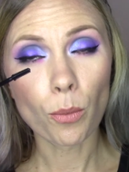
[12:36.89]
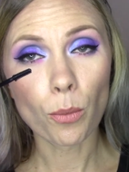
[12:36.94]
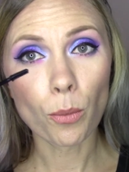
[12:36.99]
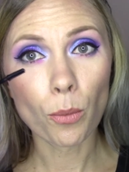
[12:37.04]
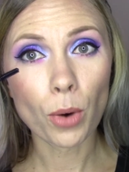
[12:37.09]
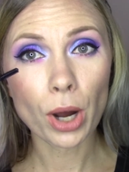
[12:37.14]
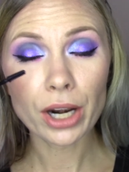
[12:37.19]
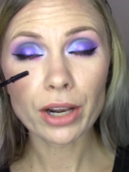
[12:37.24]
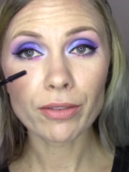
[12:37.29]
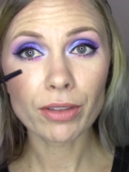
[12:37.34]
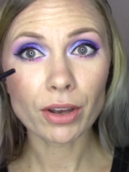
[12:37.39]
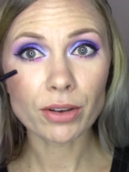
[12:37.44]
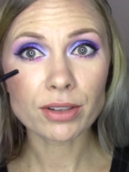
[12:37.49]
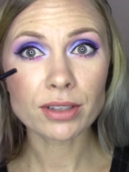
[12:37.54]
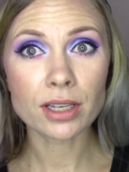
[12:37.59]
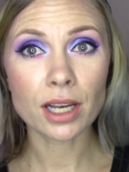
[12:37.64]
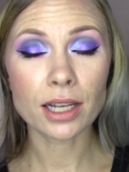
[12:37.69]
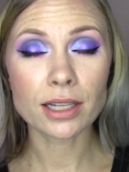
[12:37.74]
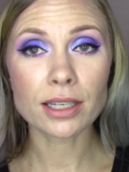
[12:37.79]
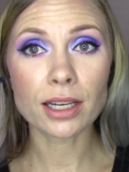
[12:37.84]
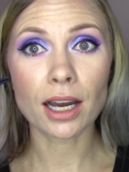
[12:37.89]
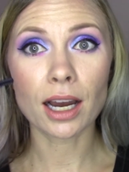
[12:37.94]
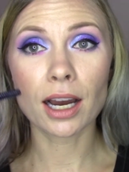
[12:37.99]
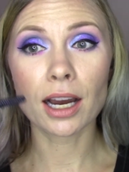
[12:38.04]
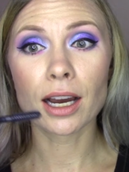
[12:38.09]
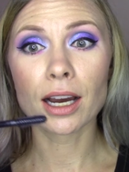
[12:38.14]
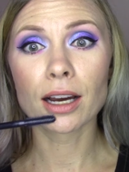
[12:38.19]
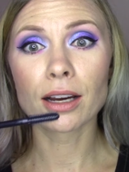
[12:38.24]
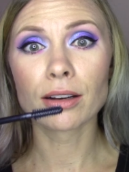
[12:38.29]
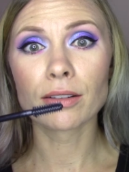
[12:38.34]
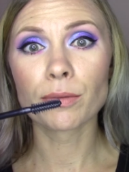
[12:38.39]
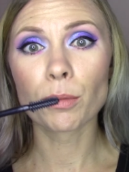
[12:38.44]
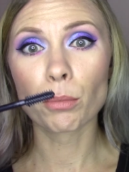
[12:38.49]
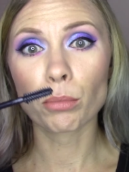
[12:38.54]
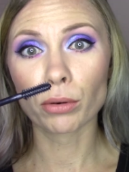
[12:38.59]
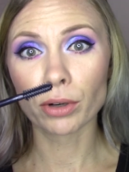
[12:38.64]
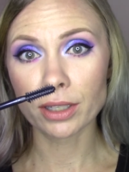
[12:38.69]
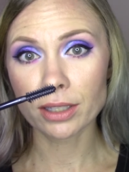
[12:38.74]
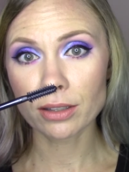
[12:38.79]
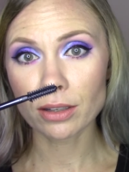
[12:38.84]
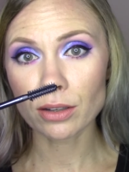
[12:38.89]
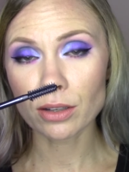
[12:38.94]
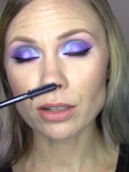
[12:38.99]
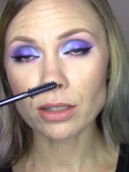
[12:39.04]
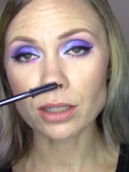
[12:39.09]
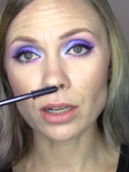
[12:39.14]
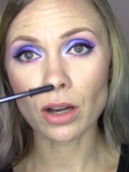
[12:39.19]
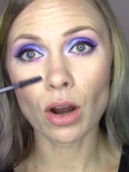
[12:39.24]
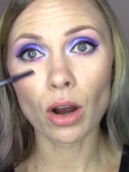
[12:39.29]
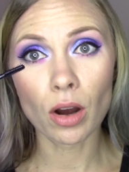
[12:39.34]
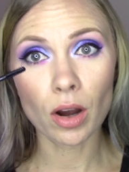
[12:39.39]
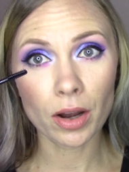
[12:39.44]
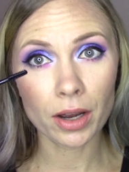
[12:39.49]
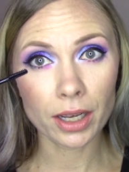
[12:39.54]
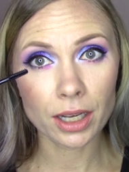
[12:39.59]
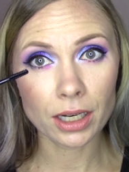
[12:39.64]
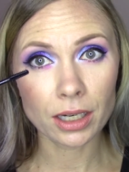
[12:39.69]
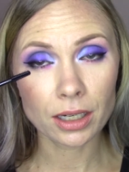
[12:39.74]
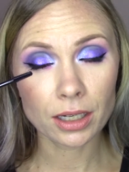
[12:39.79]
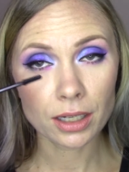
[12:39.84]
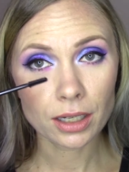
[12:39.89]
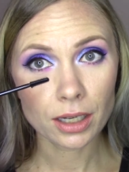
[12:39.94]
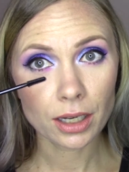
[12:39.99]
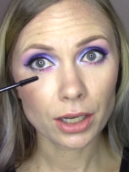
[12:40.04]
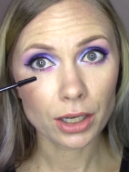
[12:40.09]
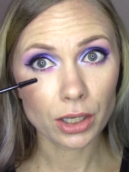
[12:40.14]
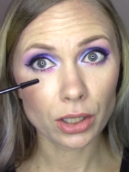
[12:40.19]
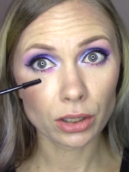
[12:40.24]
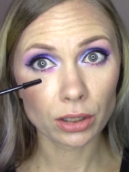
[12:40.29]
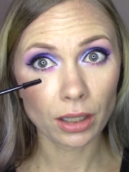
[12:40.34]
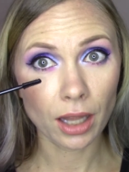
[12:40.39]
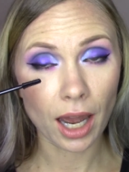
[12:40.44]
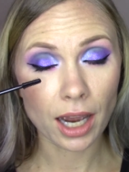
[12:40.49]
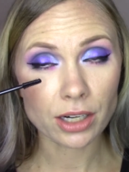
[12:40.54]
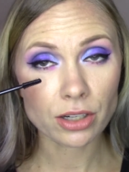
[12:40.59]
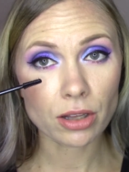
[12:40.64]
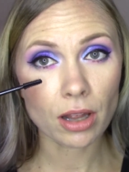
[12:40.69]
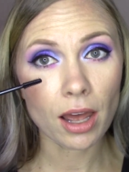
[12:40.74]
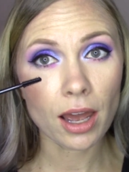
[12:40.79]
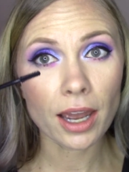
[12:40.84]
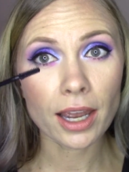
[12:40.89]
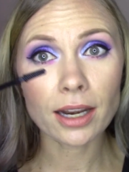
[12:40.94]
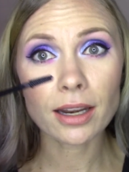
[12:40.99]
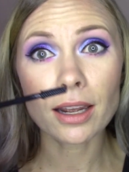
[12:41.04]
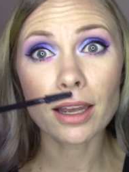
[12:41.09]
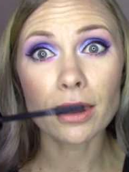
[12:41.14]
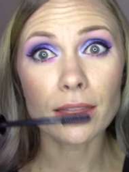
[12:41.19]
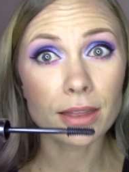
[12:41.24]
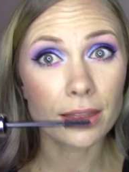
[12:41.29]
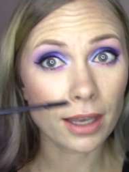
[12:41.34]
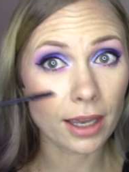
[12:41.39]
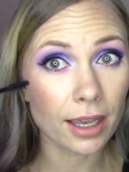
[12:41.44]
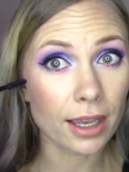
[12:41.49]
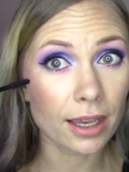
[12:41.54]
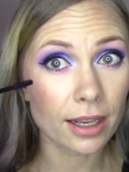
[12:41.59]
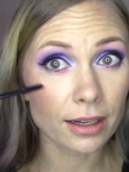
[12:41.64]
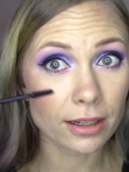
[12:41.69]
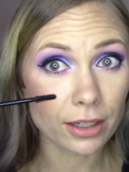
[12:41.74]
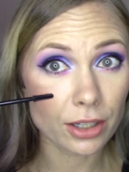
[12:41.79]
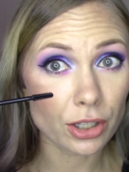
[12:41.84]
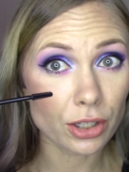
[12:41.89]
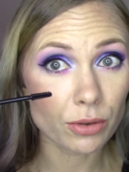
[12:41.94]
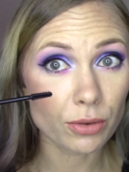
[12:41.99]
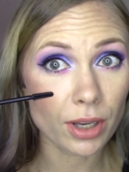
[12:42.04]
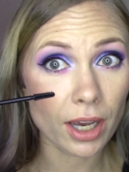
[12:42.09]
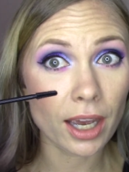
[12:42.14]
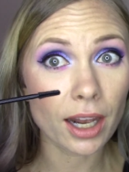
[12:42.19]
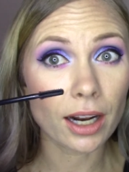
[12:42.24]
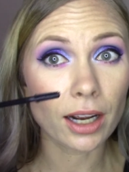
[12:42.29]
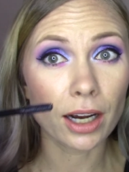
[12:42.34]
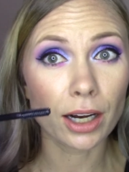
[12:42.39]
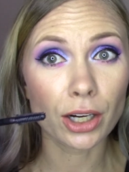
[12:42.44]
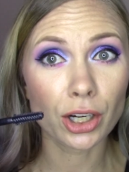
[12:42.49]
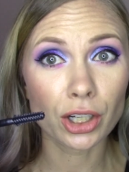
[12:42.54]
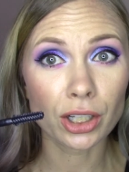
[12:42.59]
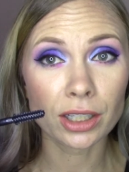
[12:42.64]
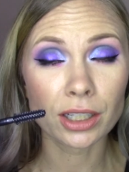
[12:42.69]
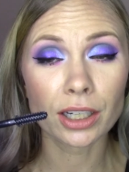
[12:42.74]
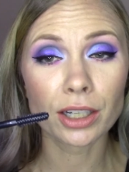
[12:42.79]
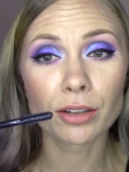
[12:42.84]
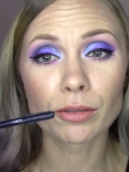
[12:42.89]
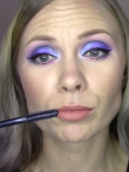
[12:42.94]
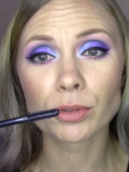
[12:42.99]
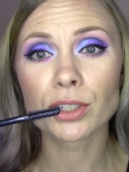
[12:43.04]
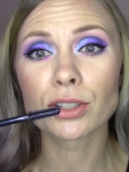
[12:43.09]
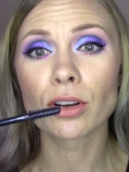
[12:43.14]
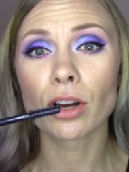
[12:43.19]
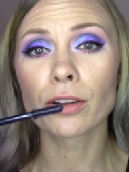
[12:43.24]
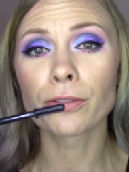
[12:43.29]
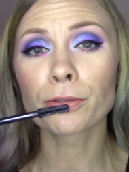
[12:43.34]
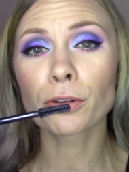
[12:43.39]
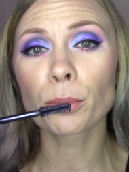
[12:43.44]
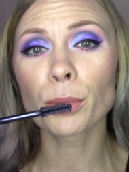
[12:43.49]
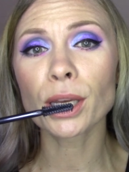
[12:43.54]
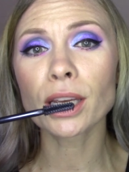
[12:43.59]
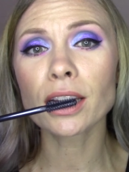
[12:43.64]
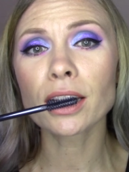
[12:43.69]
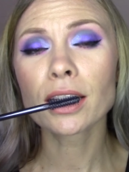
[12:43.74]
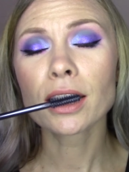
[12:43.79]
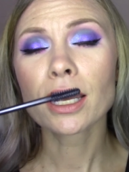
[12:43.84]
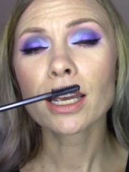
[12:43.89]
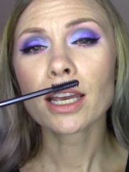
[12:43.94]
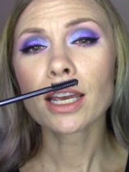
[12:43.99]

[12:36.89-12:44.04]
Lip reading: one of those sets of bristles on your lash line, then you get a good result from it.